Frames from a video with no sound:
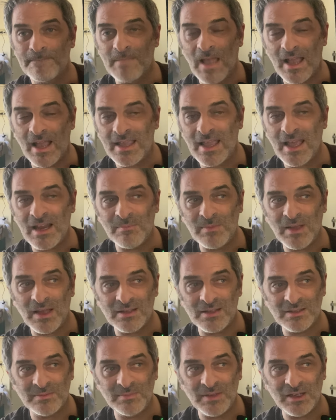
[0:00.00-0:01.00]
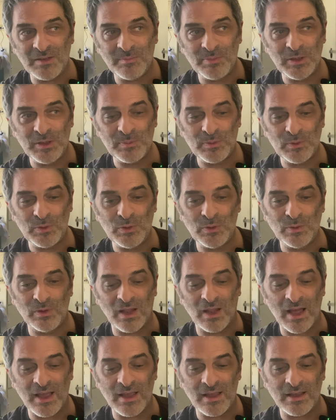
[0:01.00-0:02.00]
I can't imagine many people who
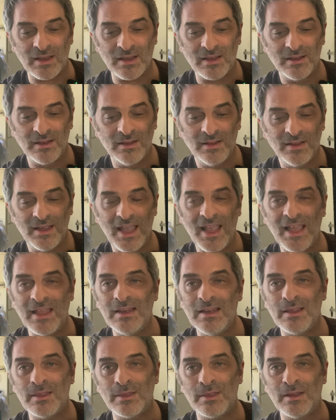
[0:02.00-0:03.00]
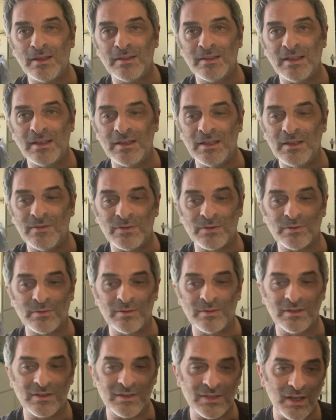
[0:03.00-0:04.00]
like anything that
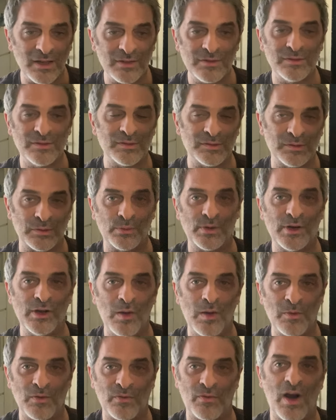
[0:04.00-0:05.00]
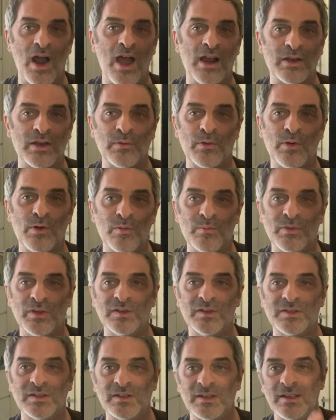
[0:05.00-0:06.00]
even touches the realm of rock and roll
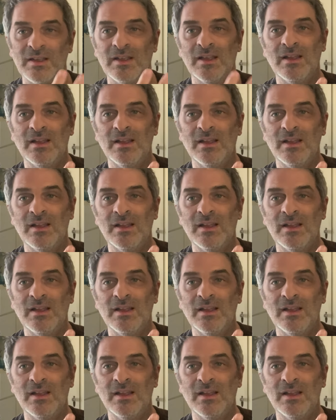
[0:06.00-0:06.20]
music.